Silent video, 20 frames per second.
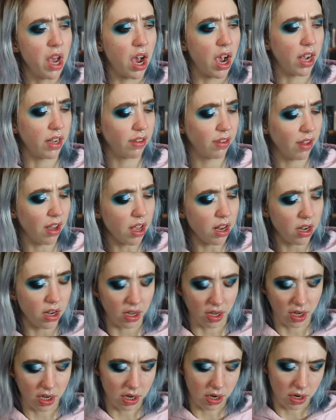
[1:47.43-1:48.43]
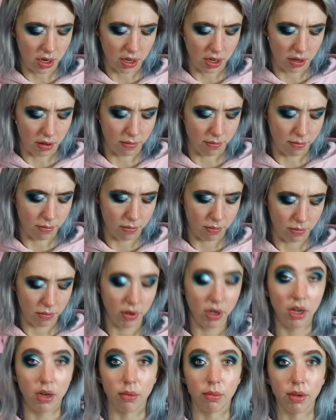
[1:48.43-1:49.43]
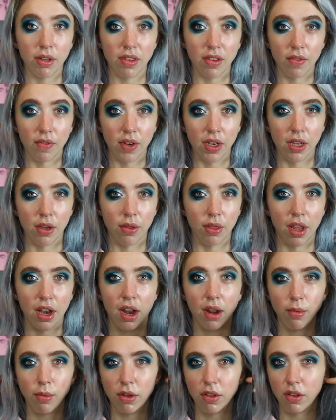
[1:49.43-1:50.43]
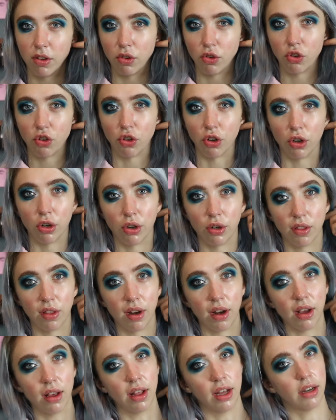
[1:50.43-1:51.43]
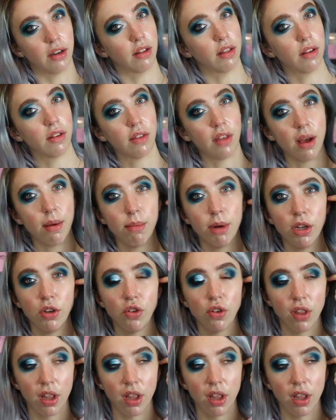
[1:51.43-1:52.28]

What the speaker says: I said in a recent video that I wasn't sure that I liked this that much,